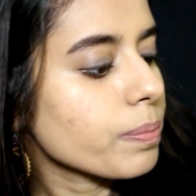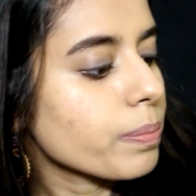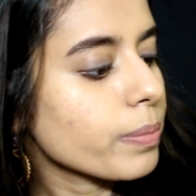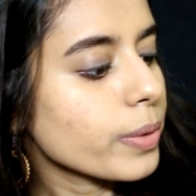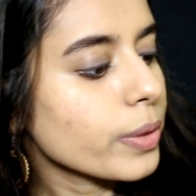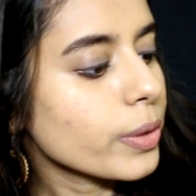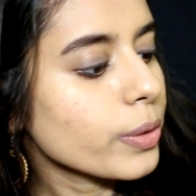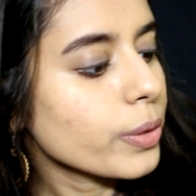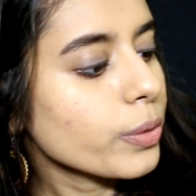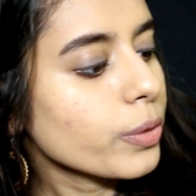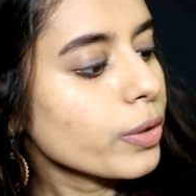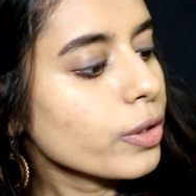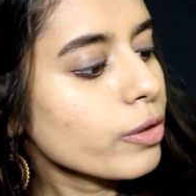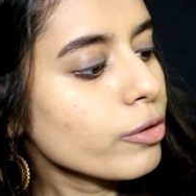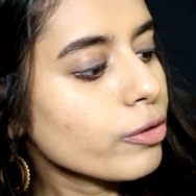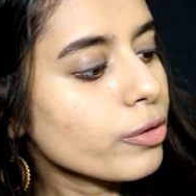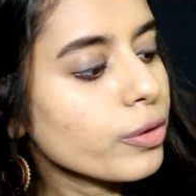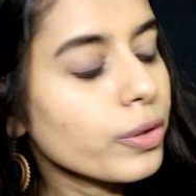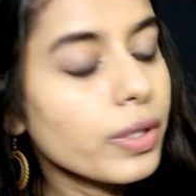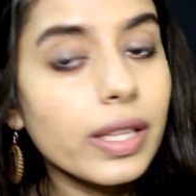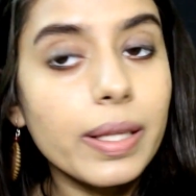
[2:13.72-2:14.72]

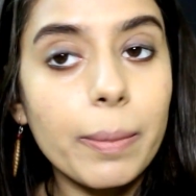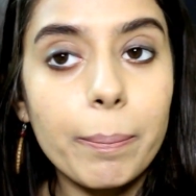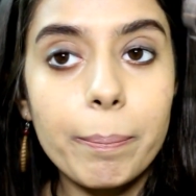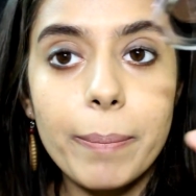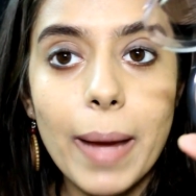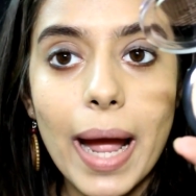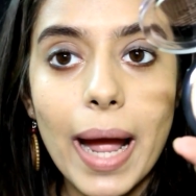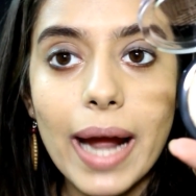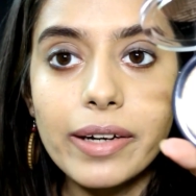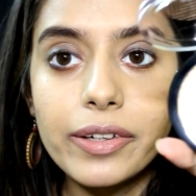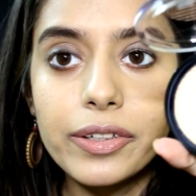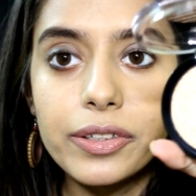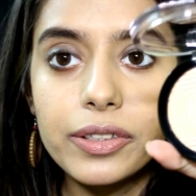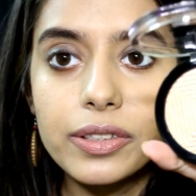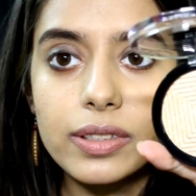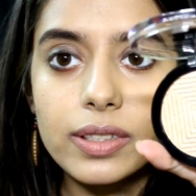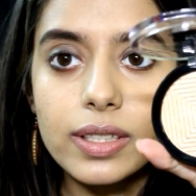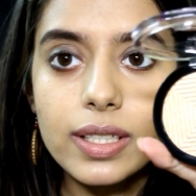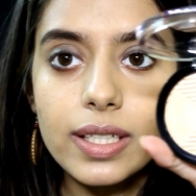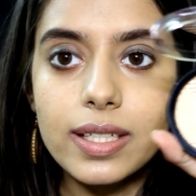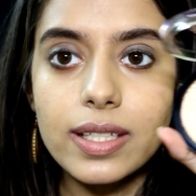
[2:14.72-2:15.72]
beautiful. The
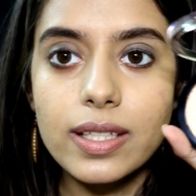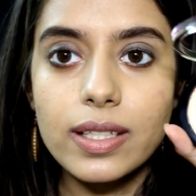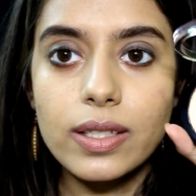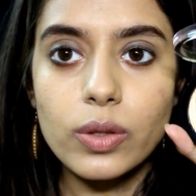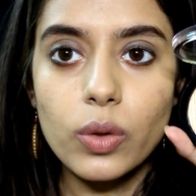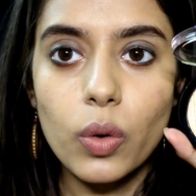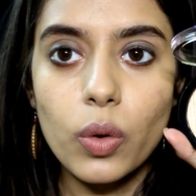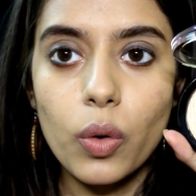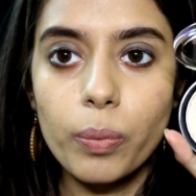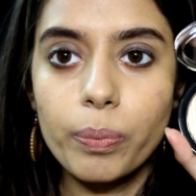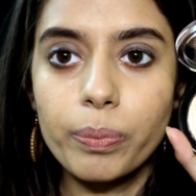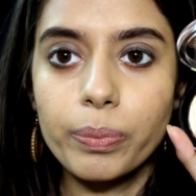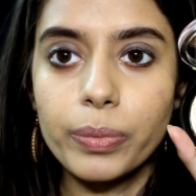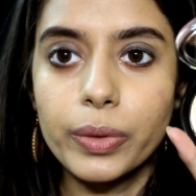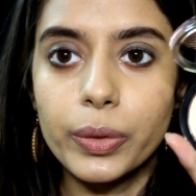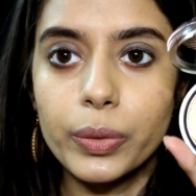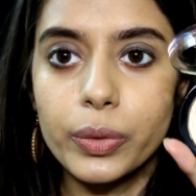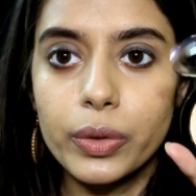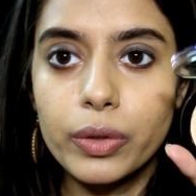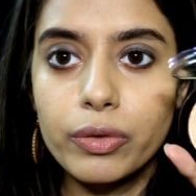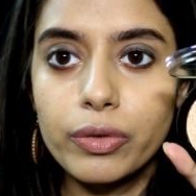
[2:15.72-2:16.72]
pattern is so
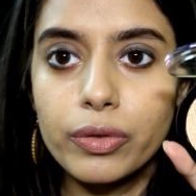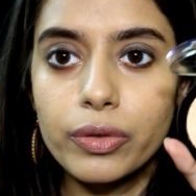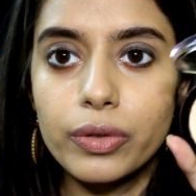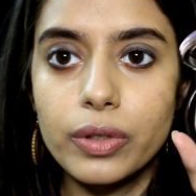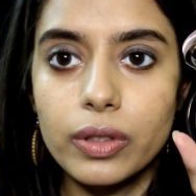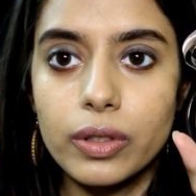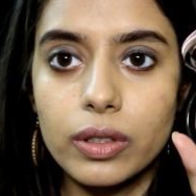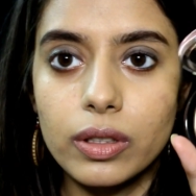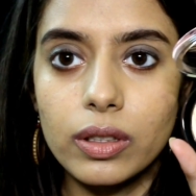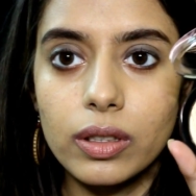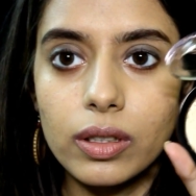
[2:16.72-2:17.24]
beautiful.